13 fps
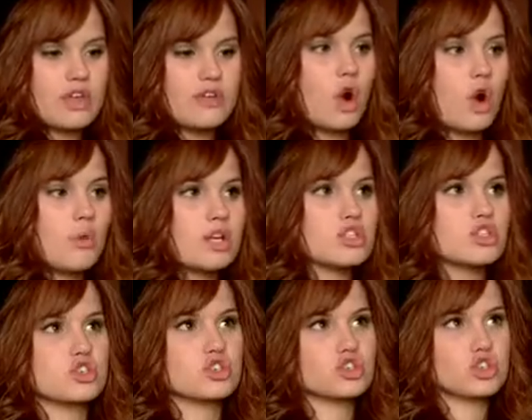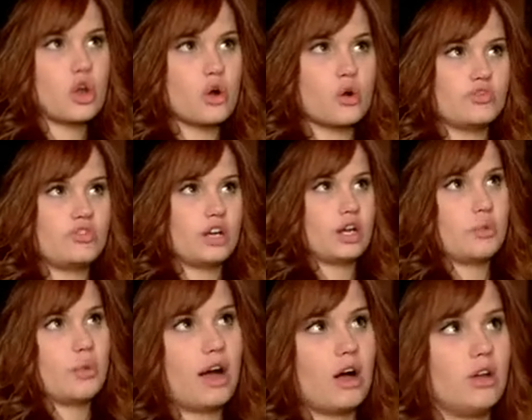They've always shown very
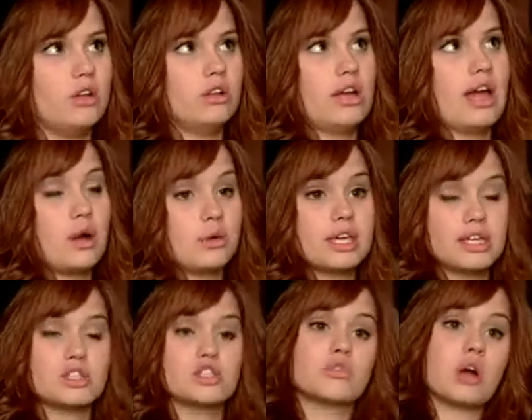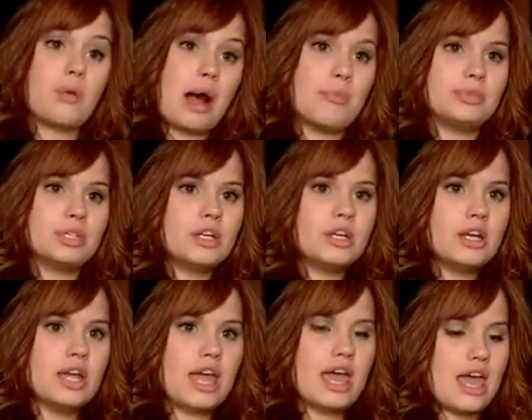well how kids grow up.
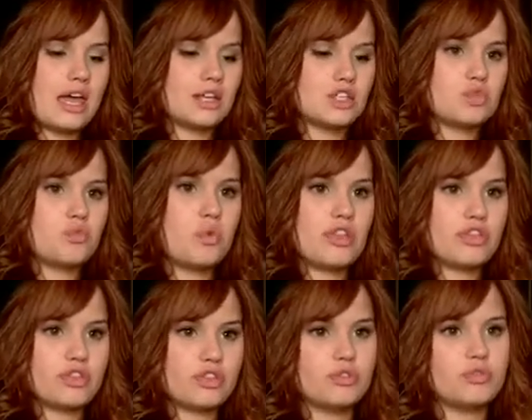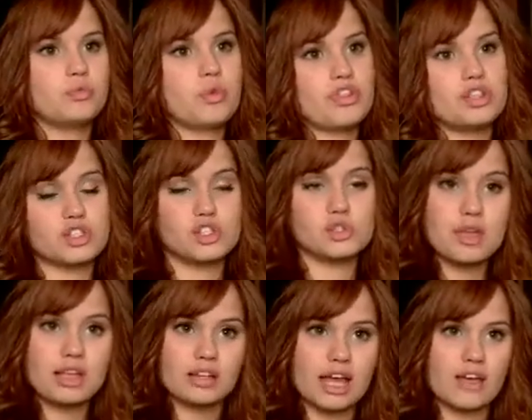And within
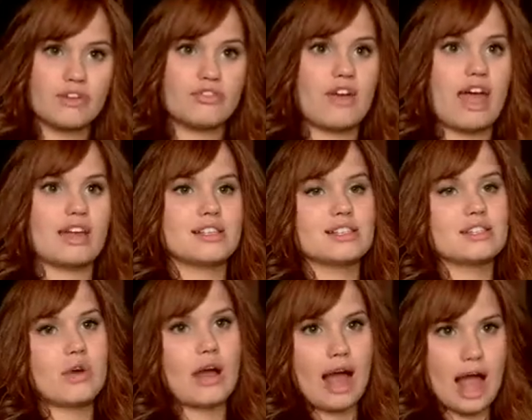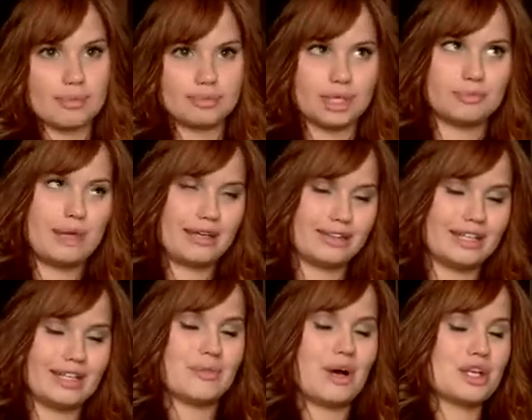Sweet Life, as I played
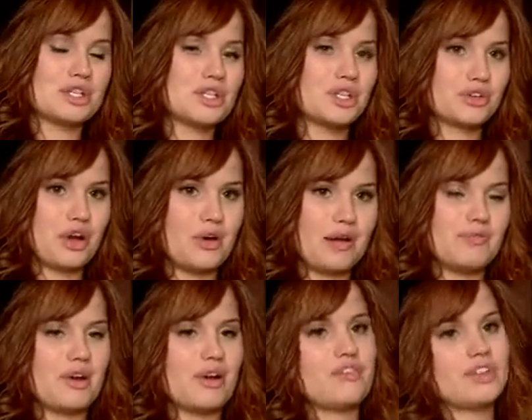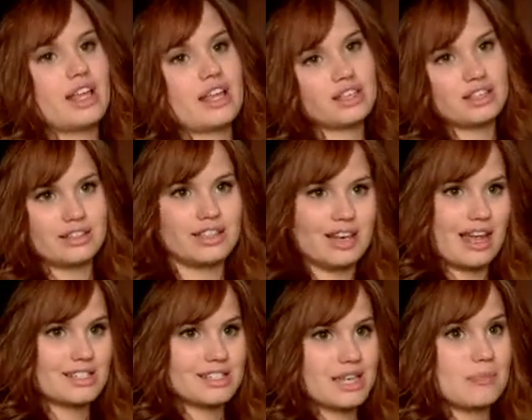Bailey and watched her grow up, now I feel like that the
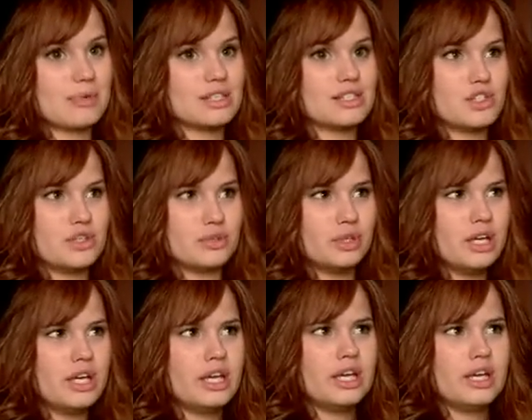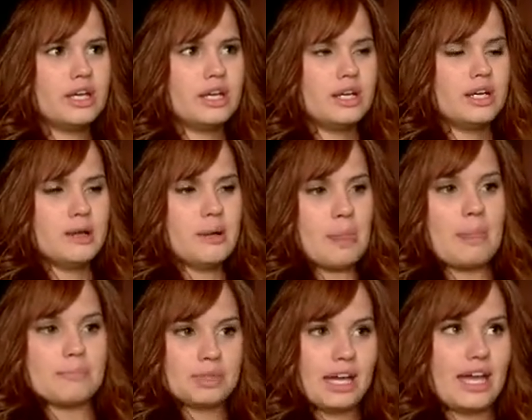next step is to
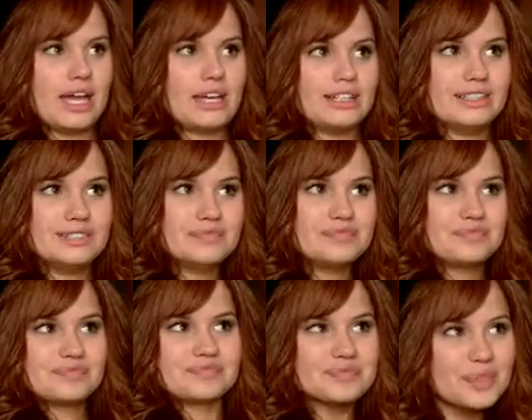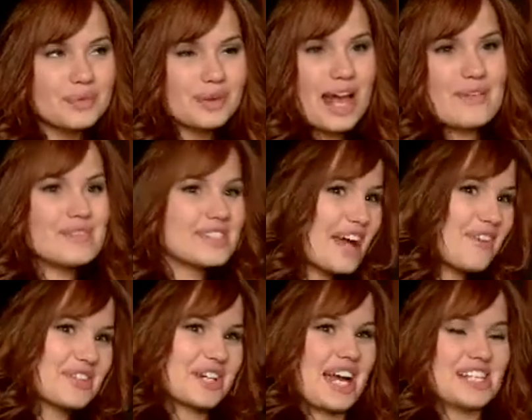play what happens
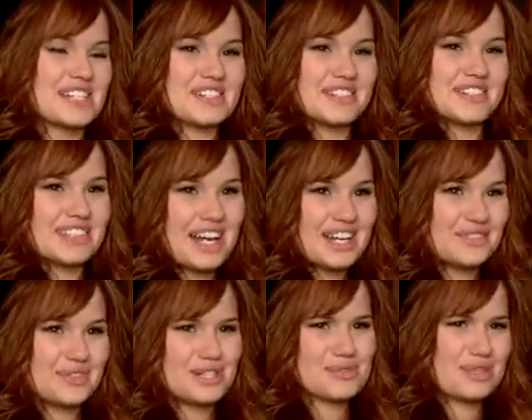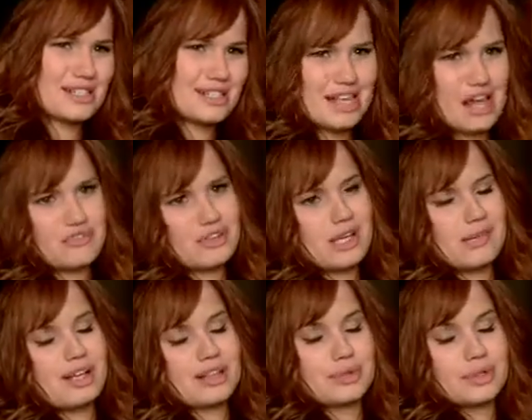after high school, kind of once we're set free
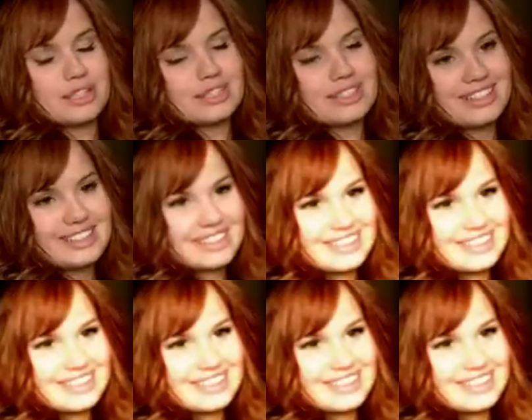upon the world.